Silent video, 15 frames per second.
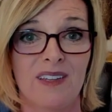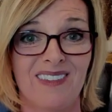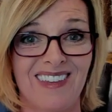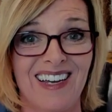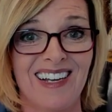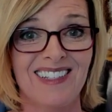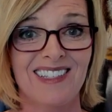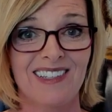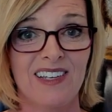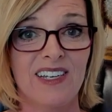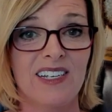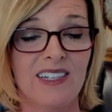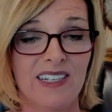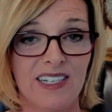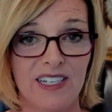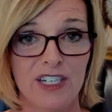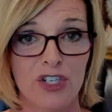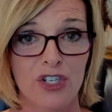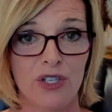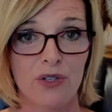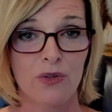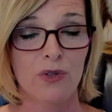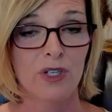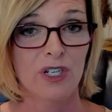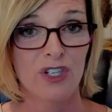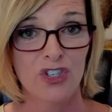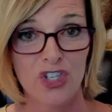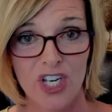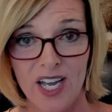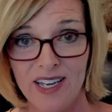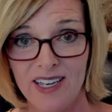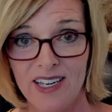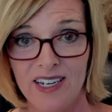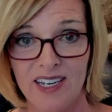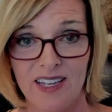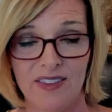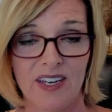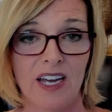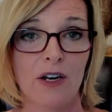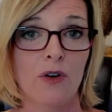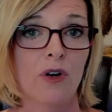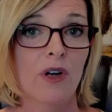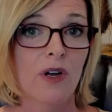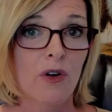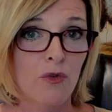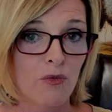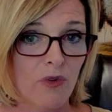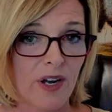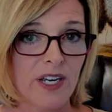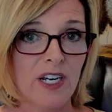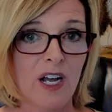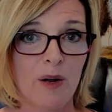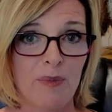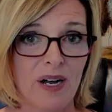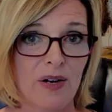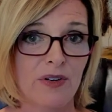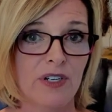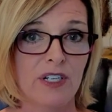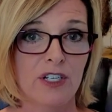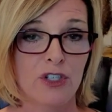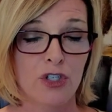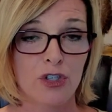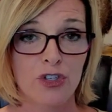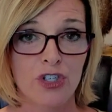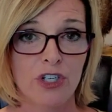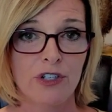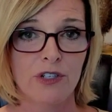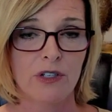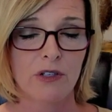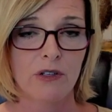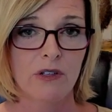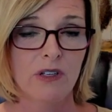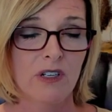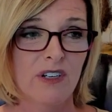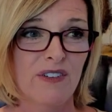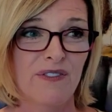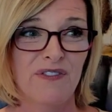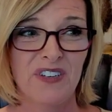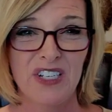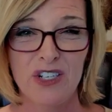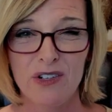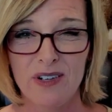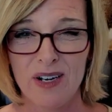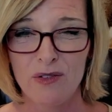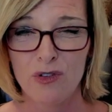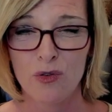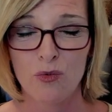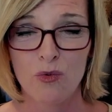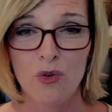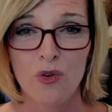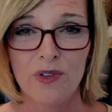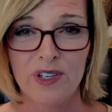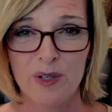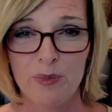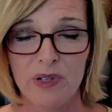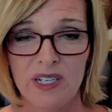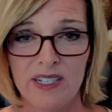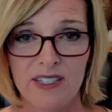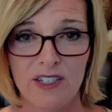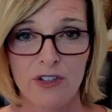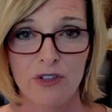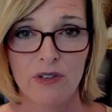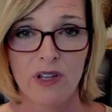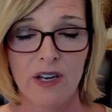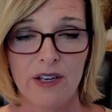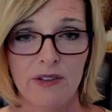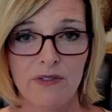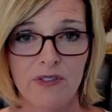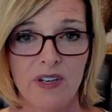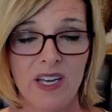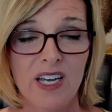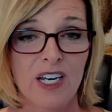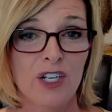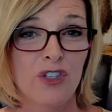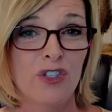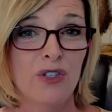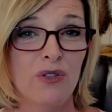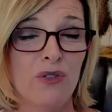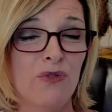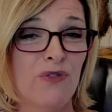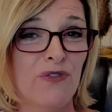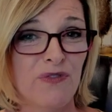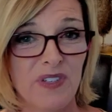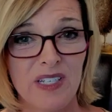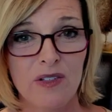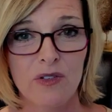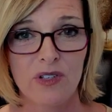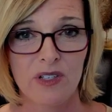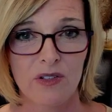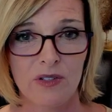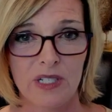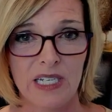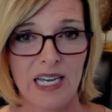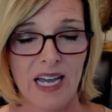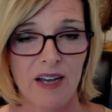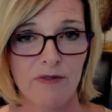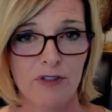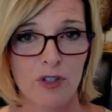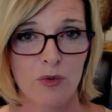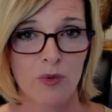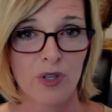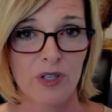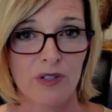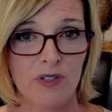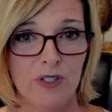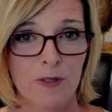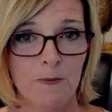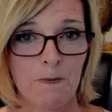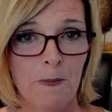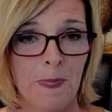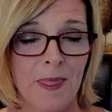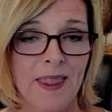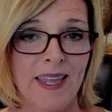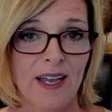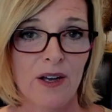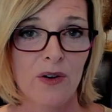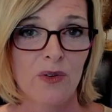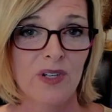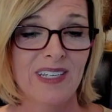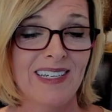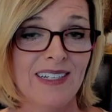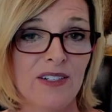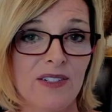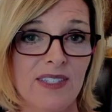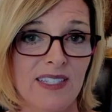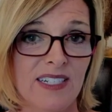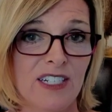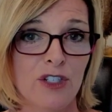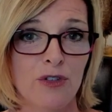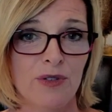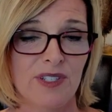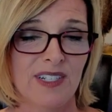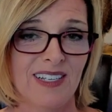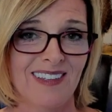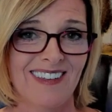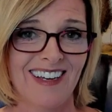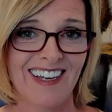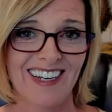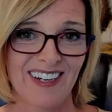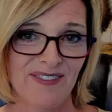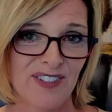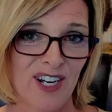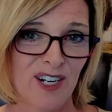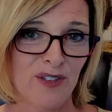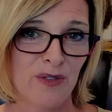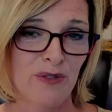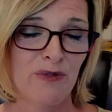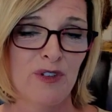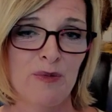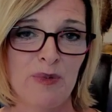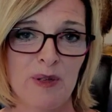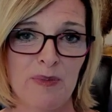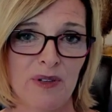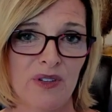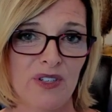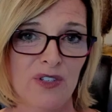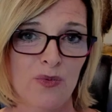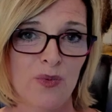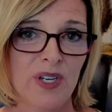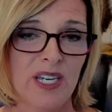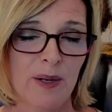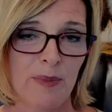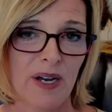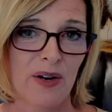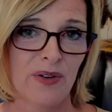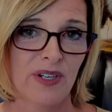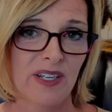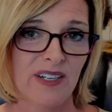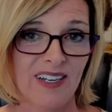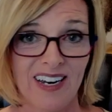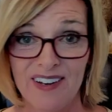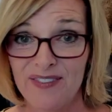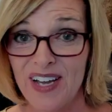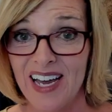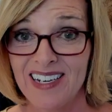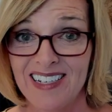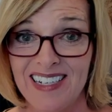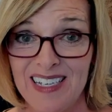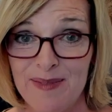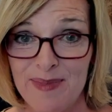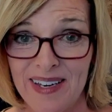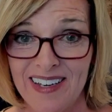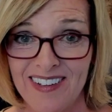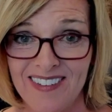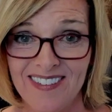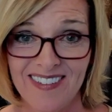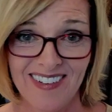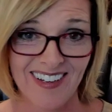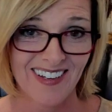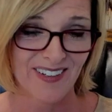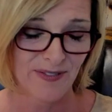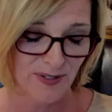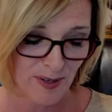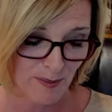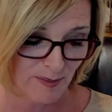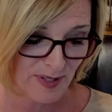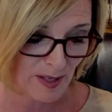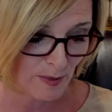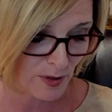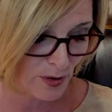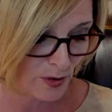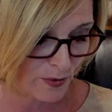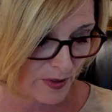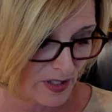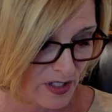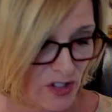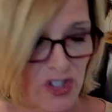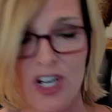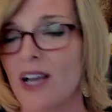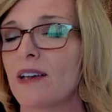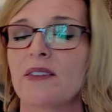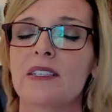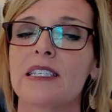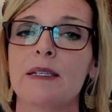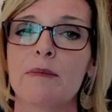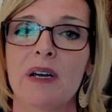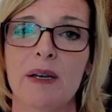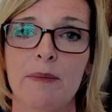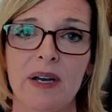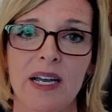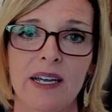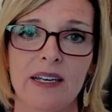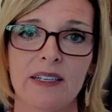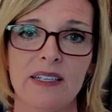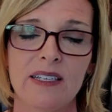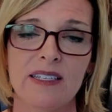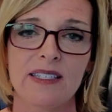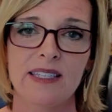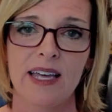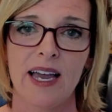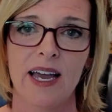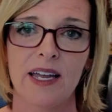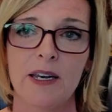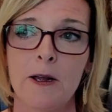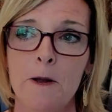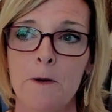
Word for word: that's likely an issue. Check in on that. Write about it in your journal. Figure out the role that it plays in your life. Do you feel guilty afterwards? Now, guilt's an interesting thing, and I've talked to a few people this week about it, and I've gotten an email uh, from someone who really jogged this in my mind is that